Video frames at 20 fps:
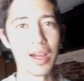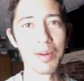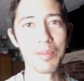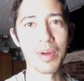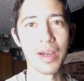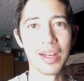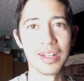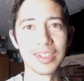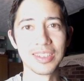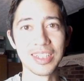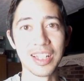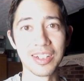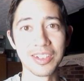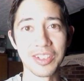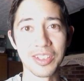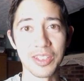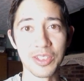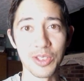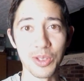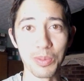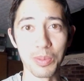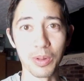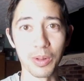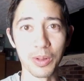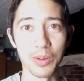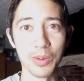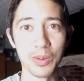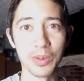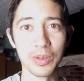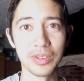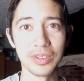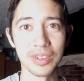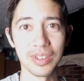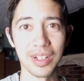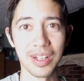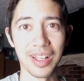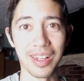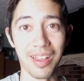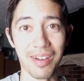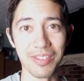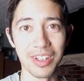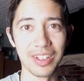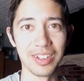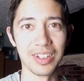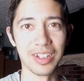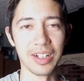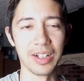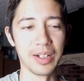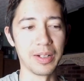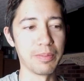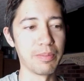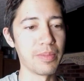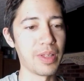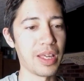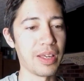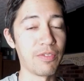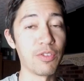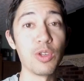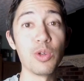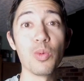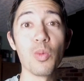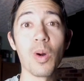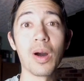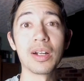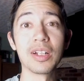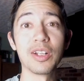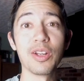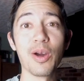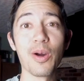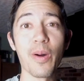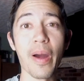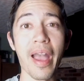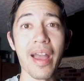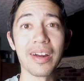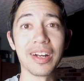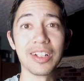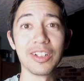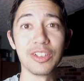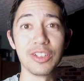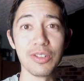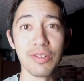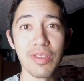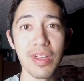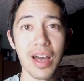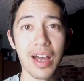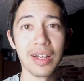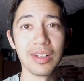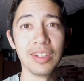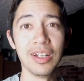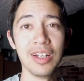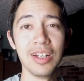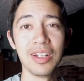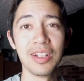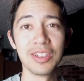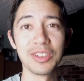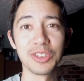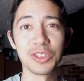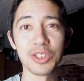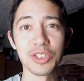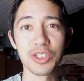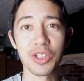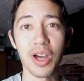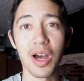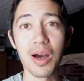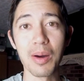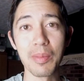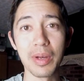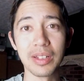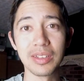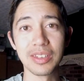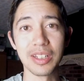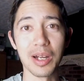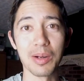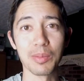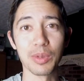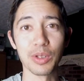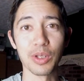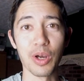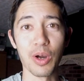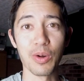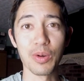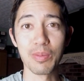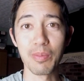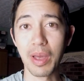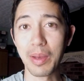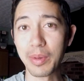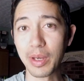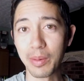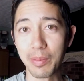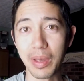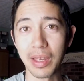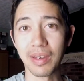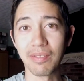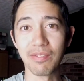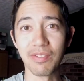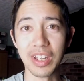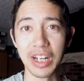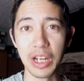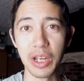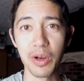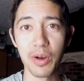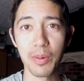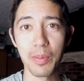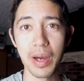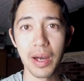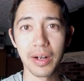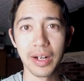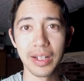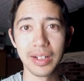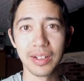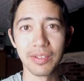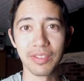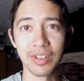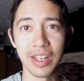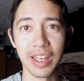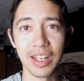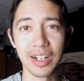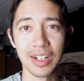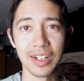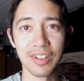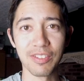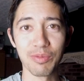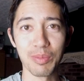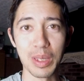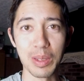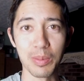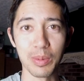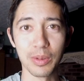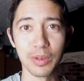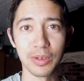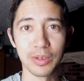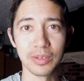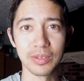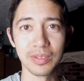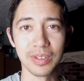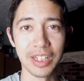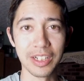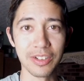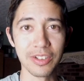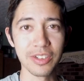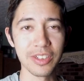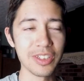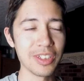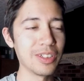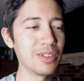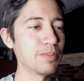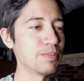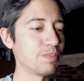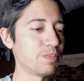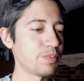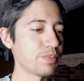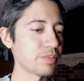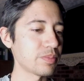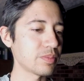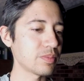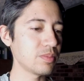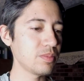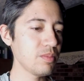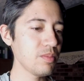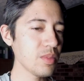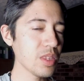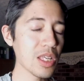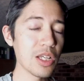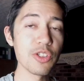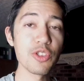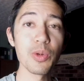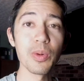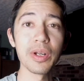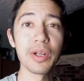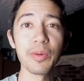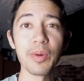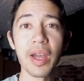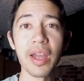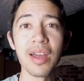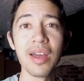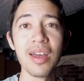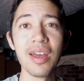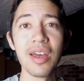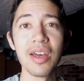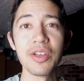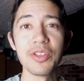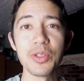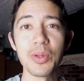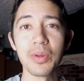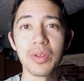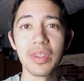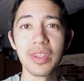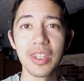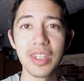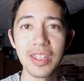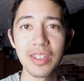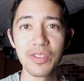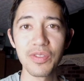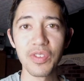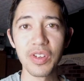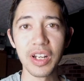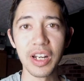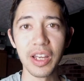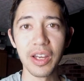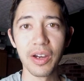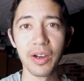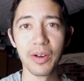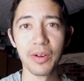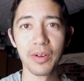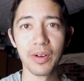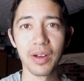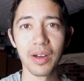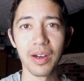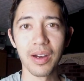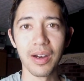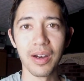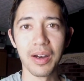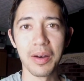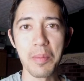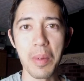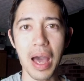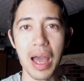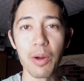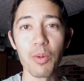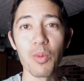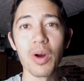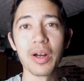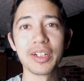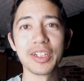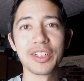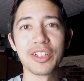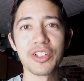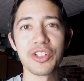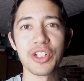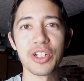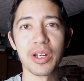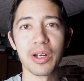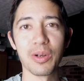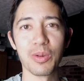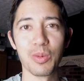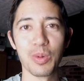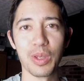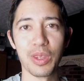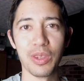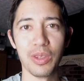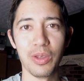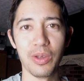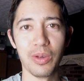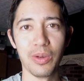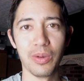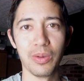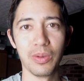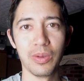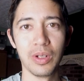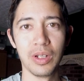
iPad is actually super cool. I love it. If you want to know how to do that, just comment down below and maybe I'll make a video about it if I get enough people interested. So anyway, so in this video, I wanted to share with you